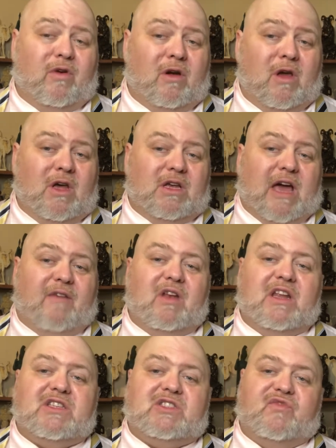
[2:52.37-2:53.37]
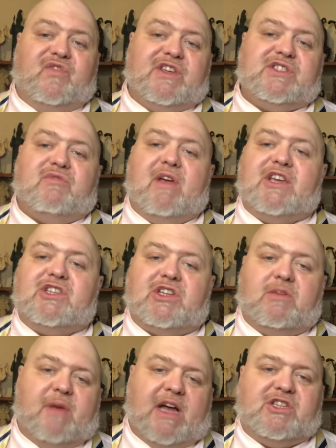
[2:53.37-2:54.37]
Have a little sophistication
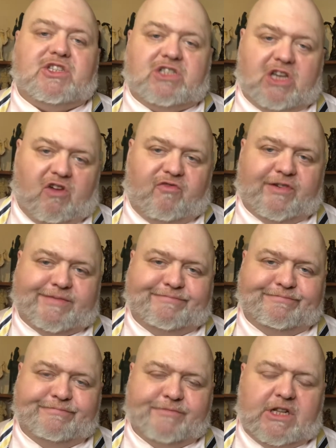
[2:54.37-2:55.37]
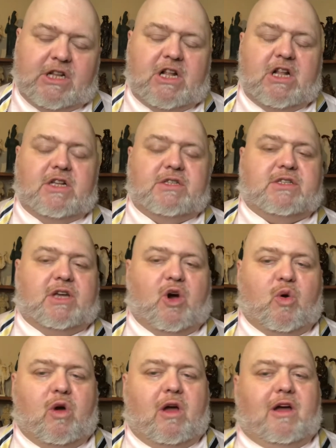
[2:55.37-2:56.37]
about yourself. So,
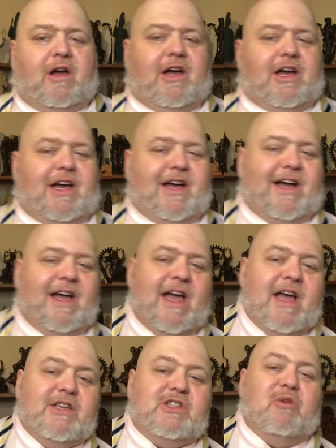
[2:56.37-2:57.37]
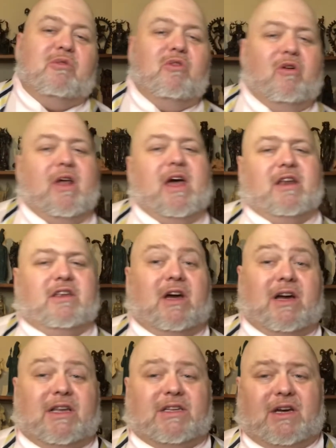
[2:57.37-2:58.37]
so learn how to tie a
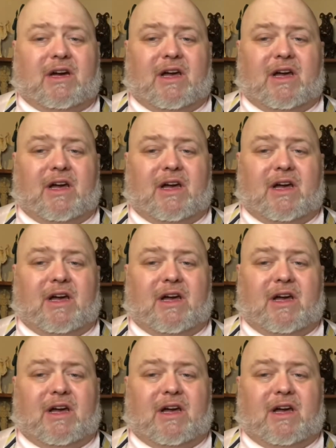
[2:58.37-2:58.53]
tie,